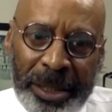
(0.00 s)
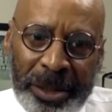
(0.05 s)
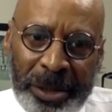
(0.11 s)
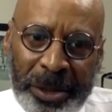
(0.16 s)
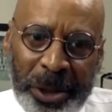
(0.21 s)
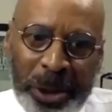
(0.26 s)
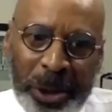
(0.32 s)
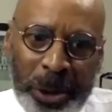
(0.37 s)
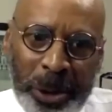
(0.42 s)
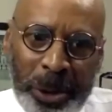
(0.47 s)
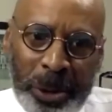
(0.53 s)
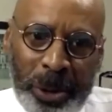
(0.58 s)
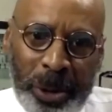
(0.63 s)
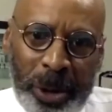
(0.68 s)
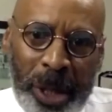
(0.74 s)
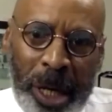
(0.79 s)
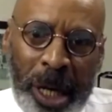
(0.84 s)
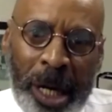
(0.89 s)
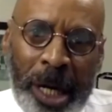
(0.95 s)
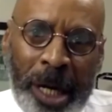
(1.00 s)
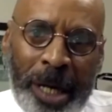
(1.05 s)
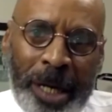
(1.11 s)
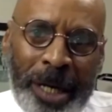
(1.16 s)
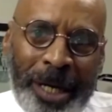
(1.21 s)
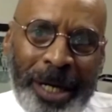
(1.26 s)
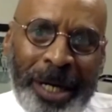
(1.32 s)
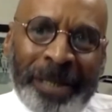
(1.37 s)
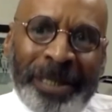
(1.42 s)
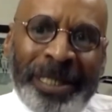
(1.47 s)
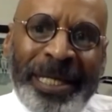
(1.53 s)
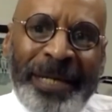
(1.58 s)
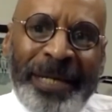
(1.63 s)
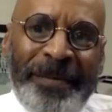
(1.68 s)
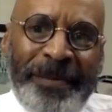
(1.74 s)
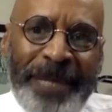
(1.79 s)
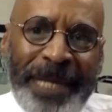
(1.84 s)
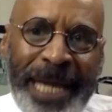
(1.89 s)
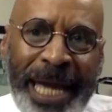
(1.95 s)
to
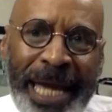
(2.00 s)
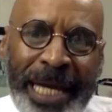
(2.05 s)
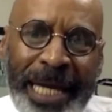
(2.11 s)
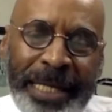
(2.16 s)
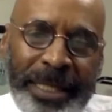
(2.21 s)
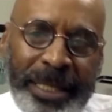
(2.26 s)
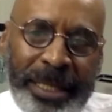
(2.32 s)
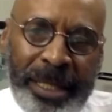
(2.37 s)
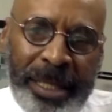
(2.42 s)
alleviate